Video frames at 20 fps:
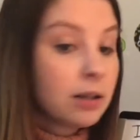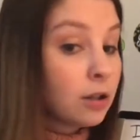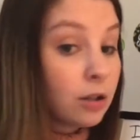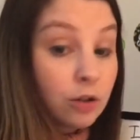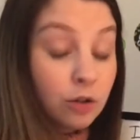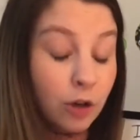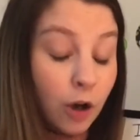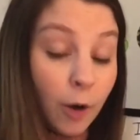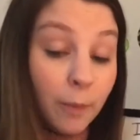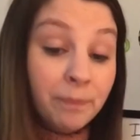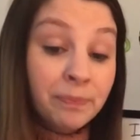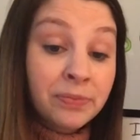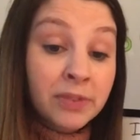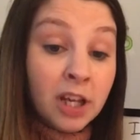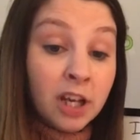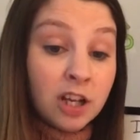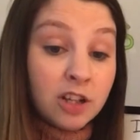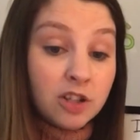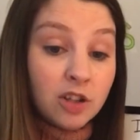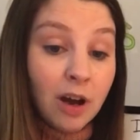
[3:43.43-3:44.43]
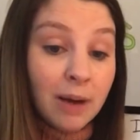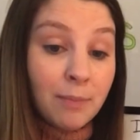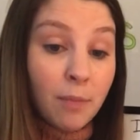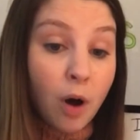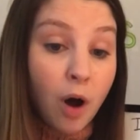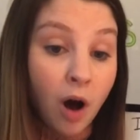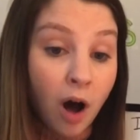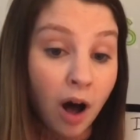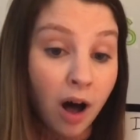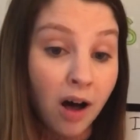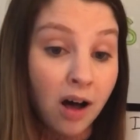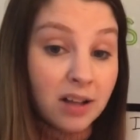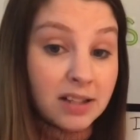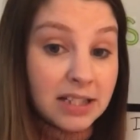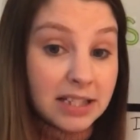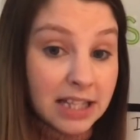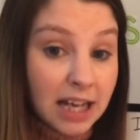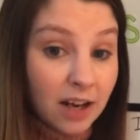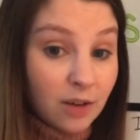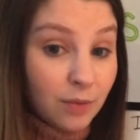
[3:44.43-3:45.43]
Nope. So I'm all
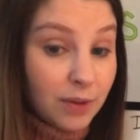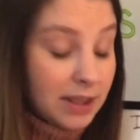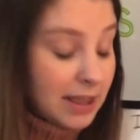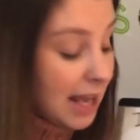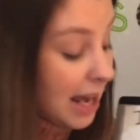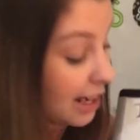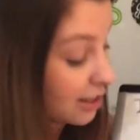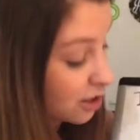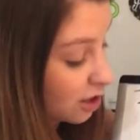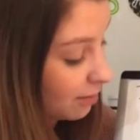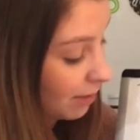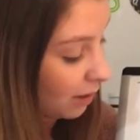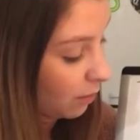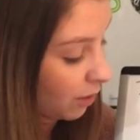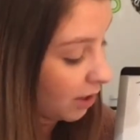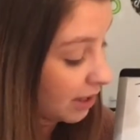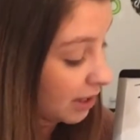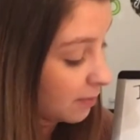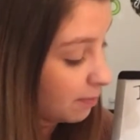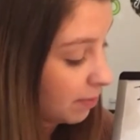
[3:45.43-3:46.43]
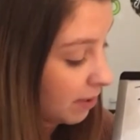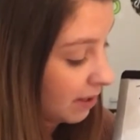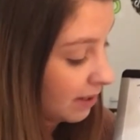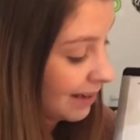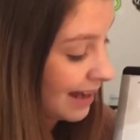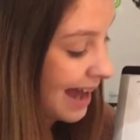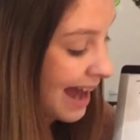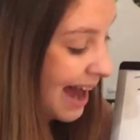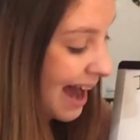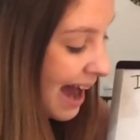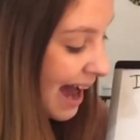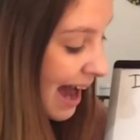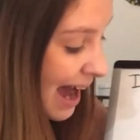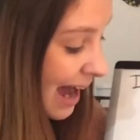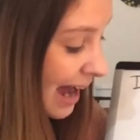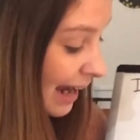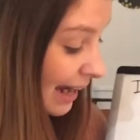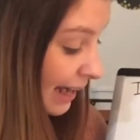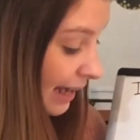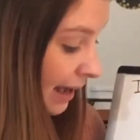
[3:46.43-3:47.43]
done with that. So my word is
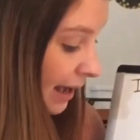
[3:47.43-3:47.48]
P-I.